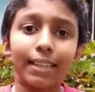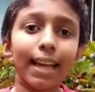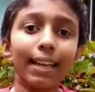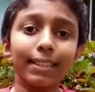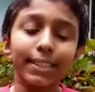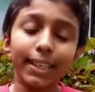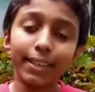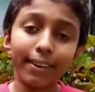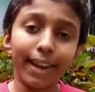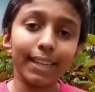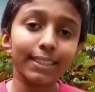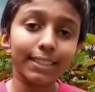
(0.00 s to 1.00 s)
Then she
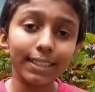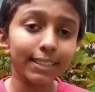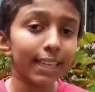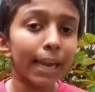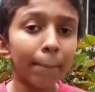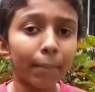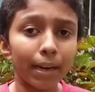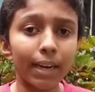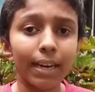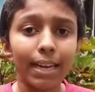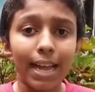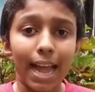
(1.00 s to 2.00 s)
creates the
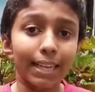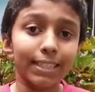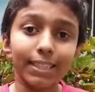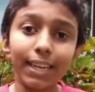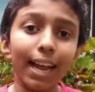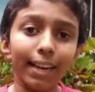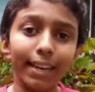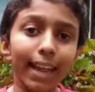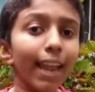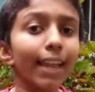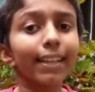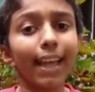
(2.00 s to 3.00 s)
chamber and starts
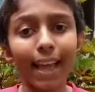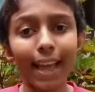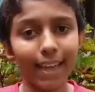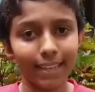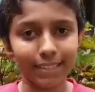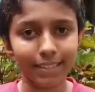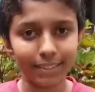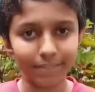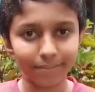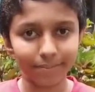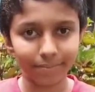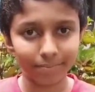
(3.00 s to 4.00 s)
laying the eggs.
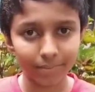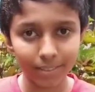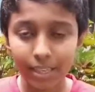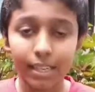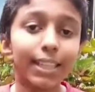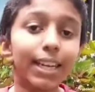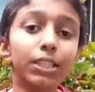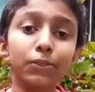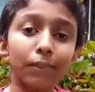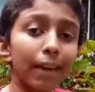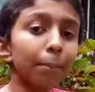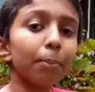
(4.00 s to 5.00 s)
There
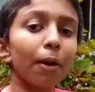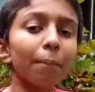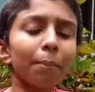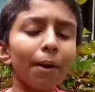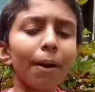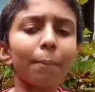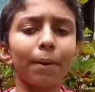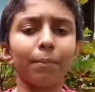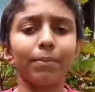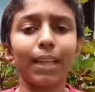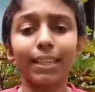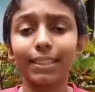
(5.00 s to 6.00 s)
is one
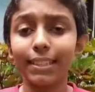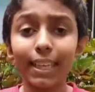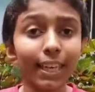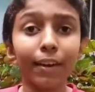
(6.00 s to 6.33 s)
problem that she